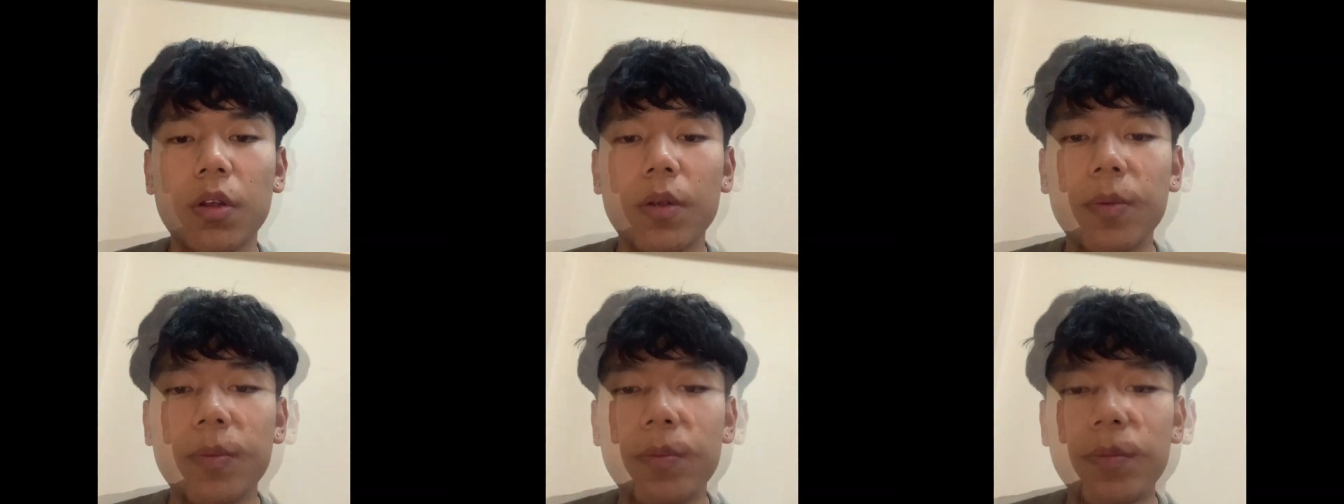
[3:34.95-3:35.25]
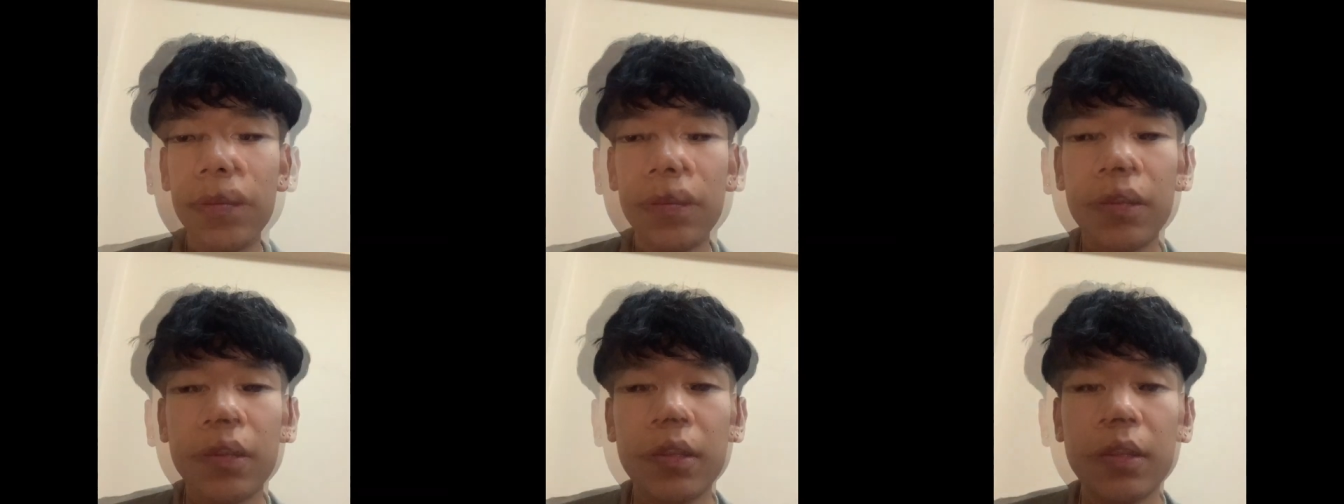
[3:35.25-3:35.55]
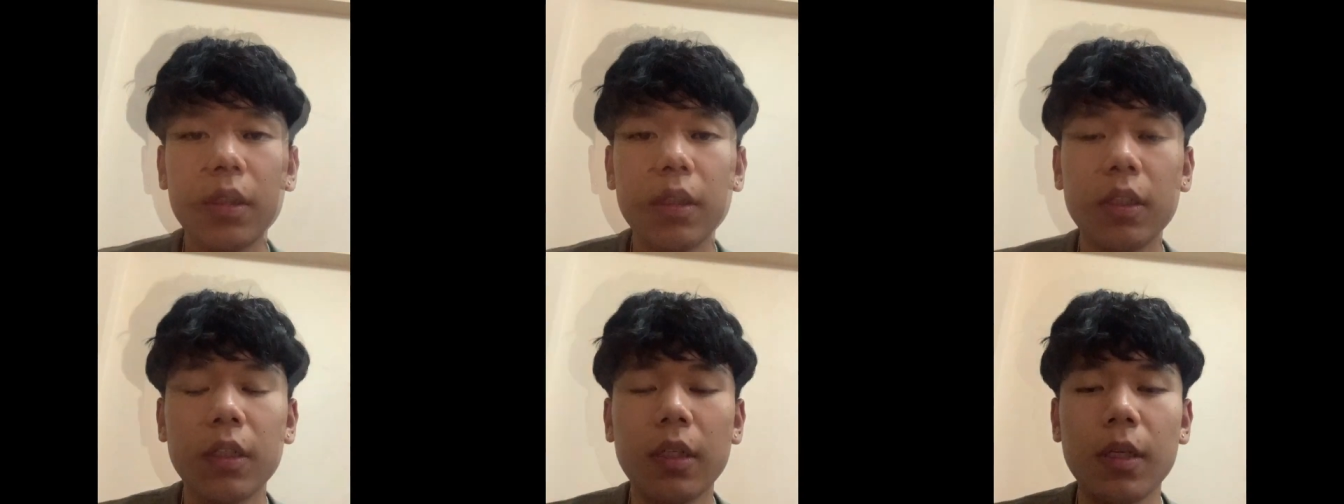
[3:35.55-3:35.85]

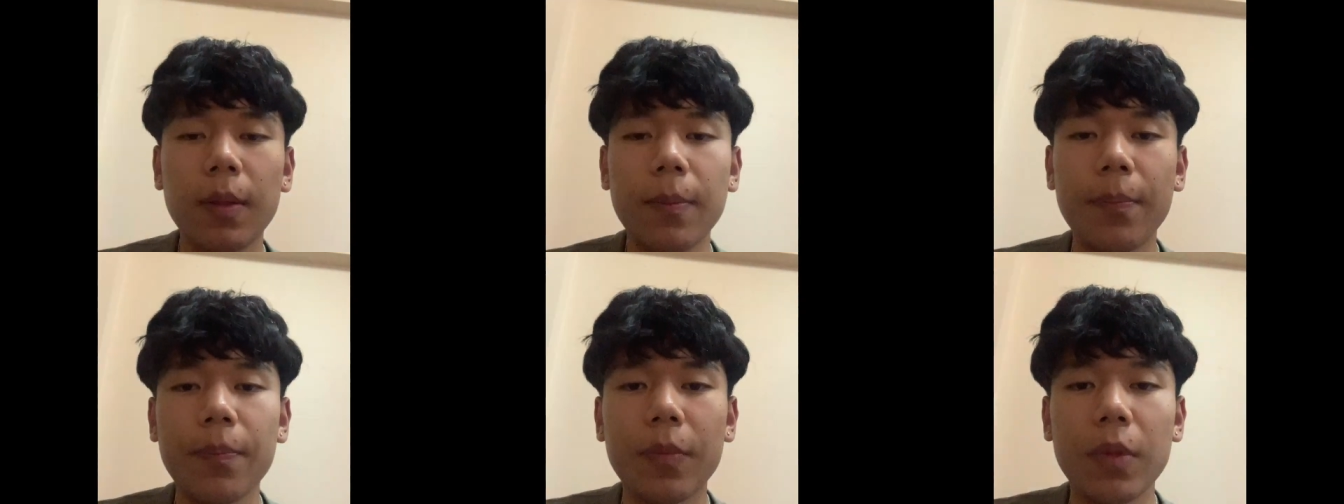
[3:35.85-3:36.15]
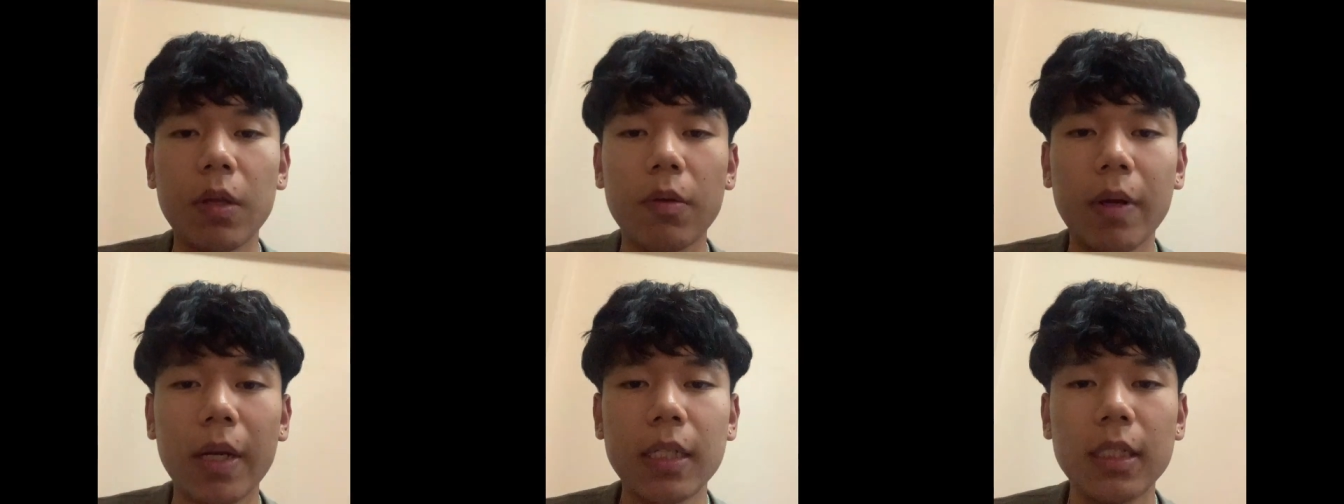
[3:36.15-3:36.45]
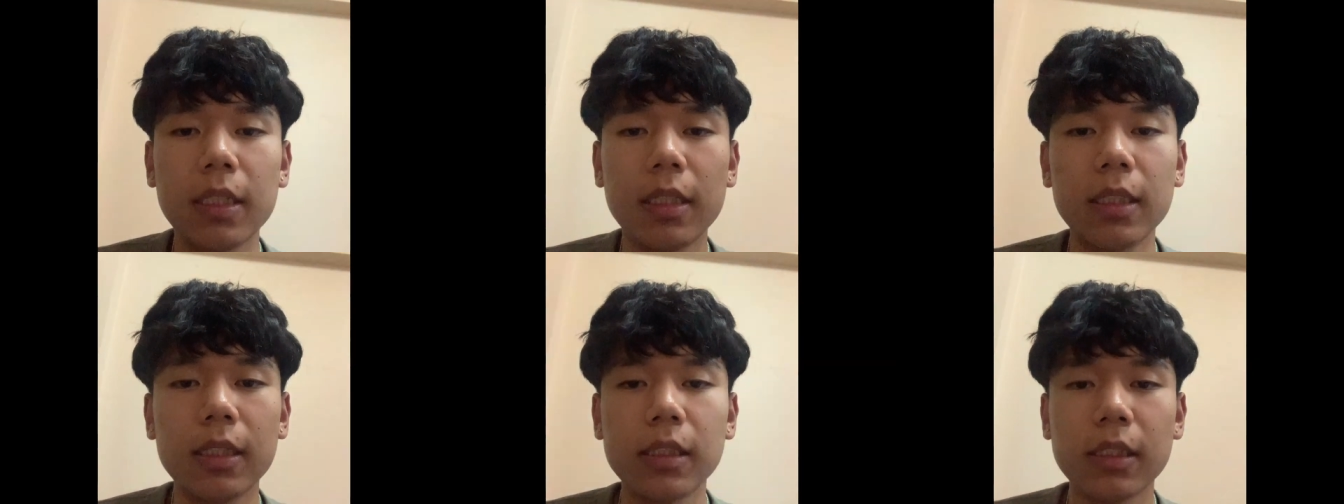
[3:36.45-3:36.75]
After
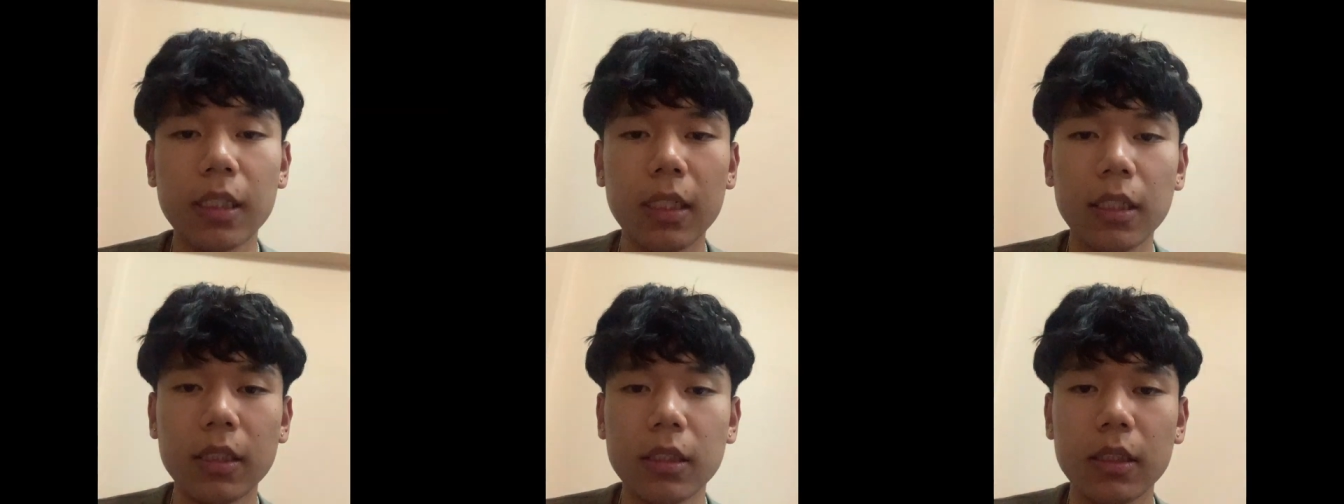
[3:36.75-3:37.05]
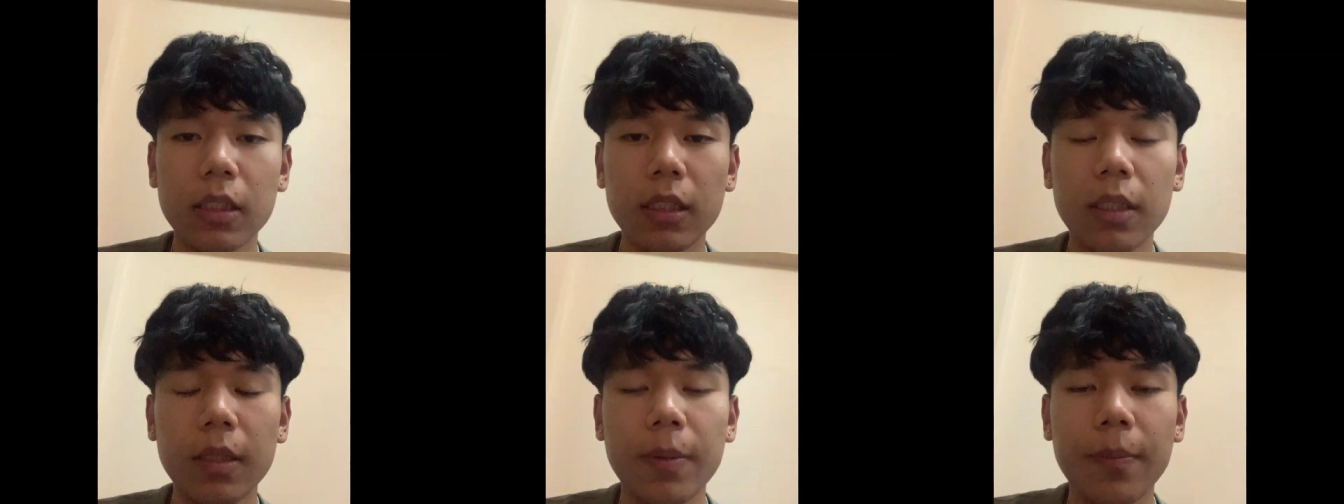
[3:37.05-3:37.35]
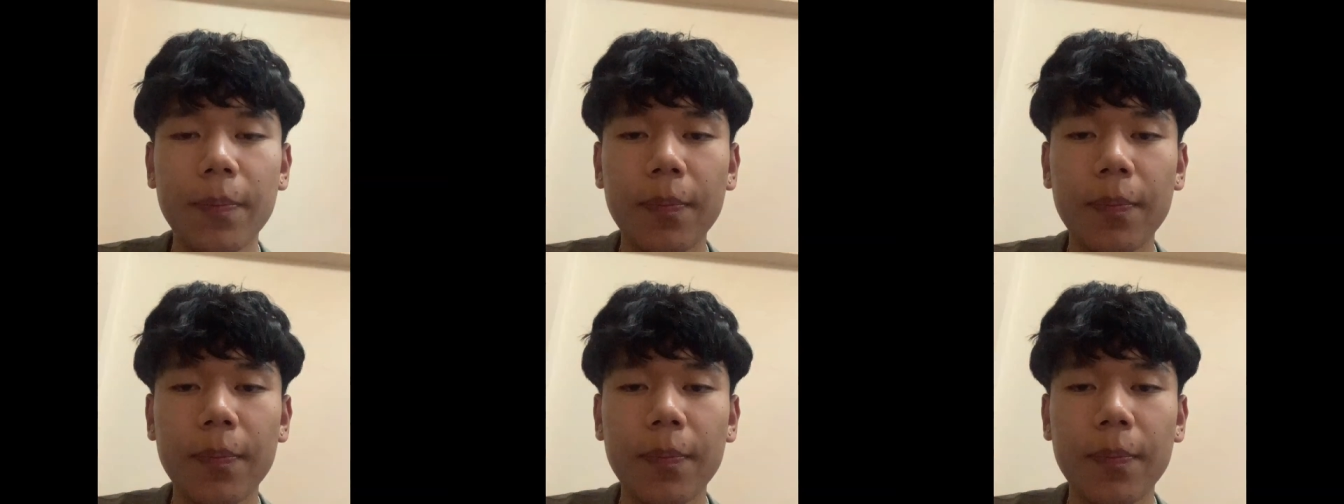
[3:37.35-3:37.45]
writing this essay,